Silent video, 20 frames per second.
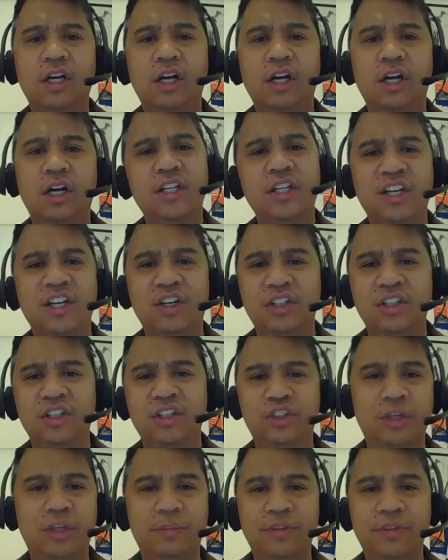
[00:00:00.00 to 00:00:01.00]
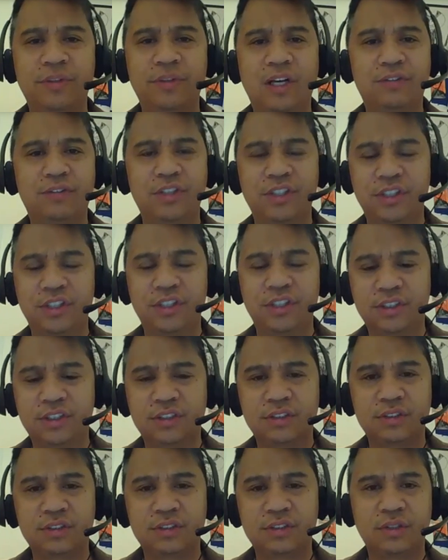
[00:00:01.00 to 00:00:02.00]
I'm going to get on the treadmill after
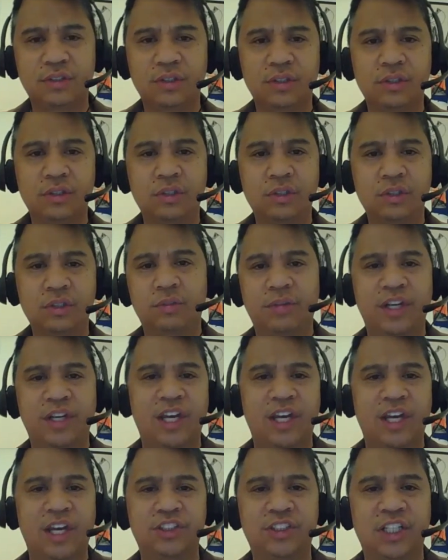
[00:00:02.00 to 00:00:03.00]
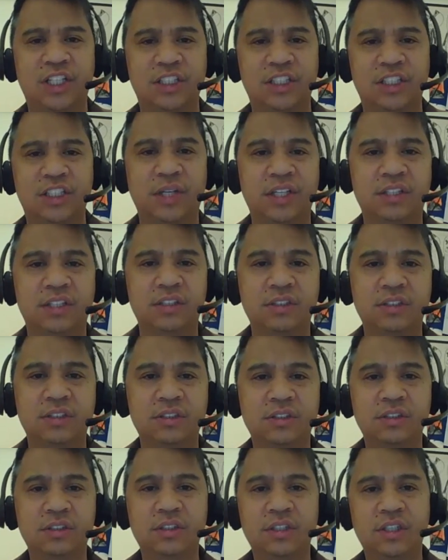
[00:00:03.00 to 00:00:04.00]
this. On my exercise bike.
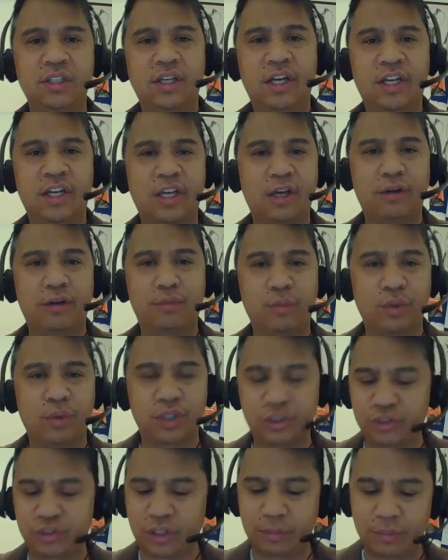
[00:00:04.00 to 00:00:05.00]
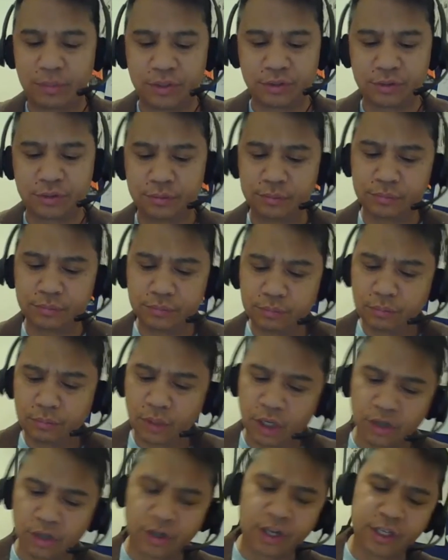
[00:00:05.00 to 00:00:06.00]
I can't afford a treadmill.
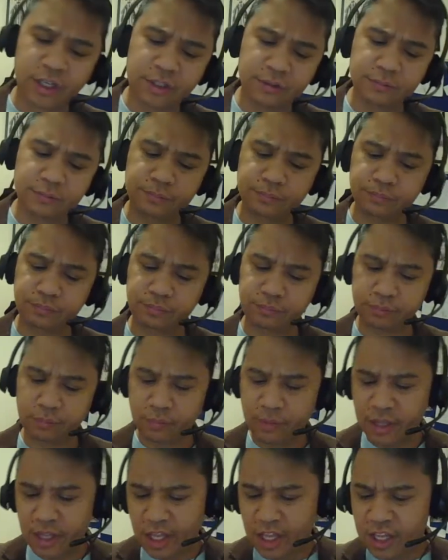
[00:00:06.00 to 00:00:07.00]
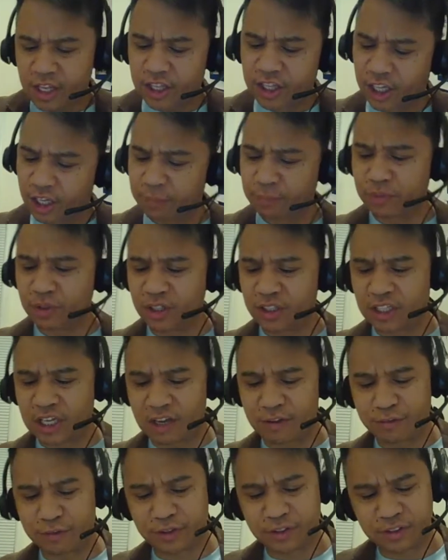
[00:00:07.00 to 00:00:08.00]
Alright. Number
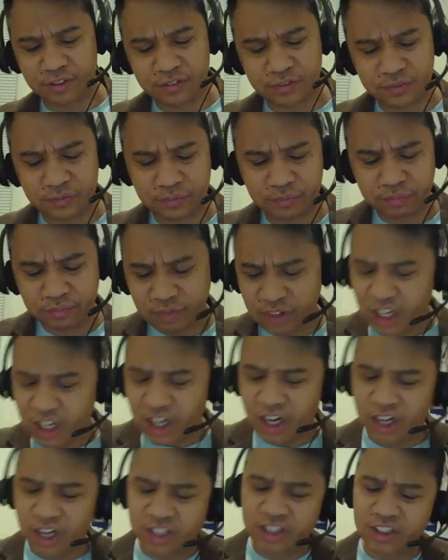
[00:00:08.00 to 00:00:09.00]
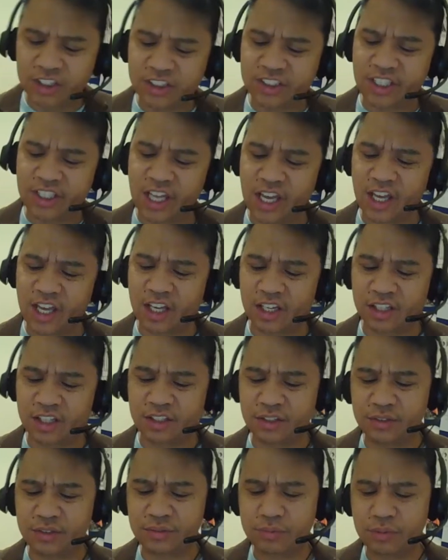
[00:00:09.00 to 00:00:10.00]
11.
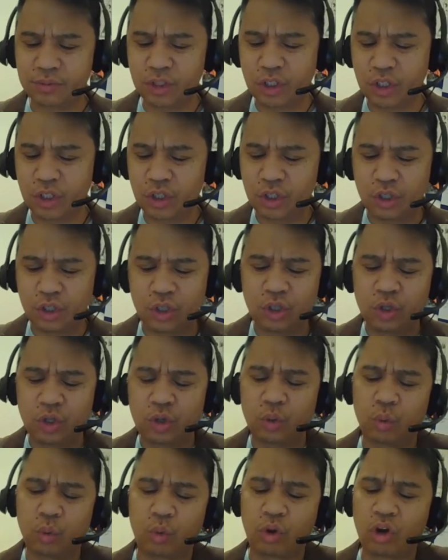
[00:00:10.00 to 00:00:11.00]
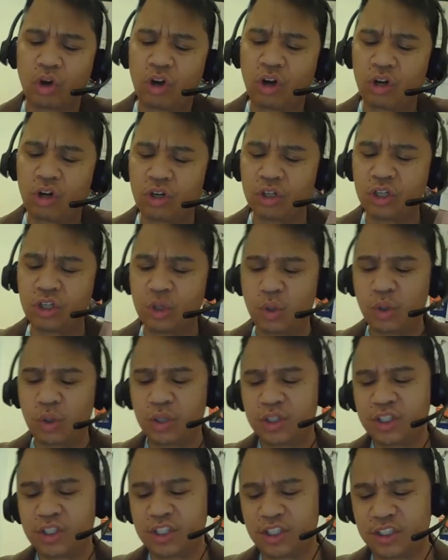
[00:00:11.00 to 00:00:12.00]
Understand we're all
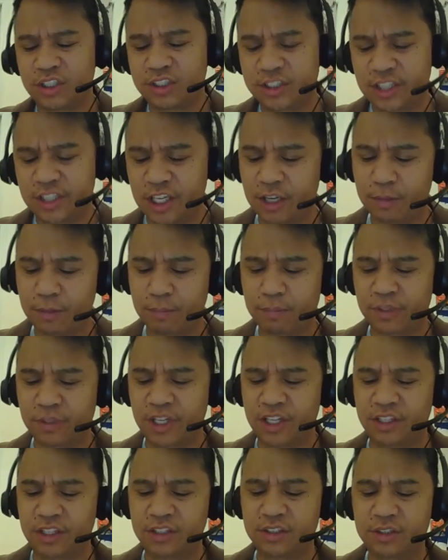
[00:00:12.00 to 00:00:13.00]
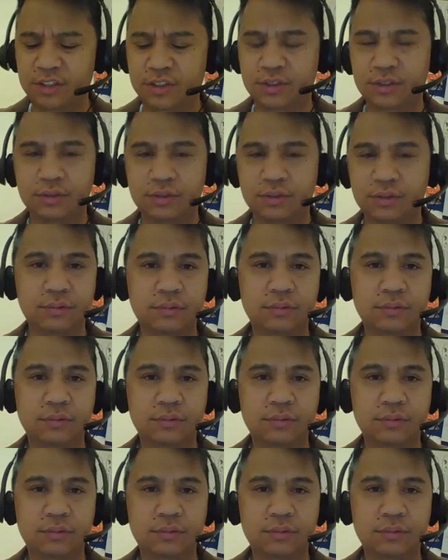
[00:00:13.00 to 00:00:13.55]
going to the same place.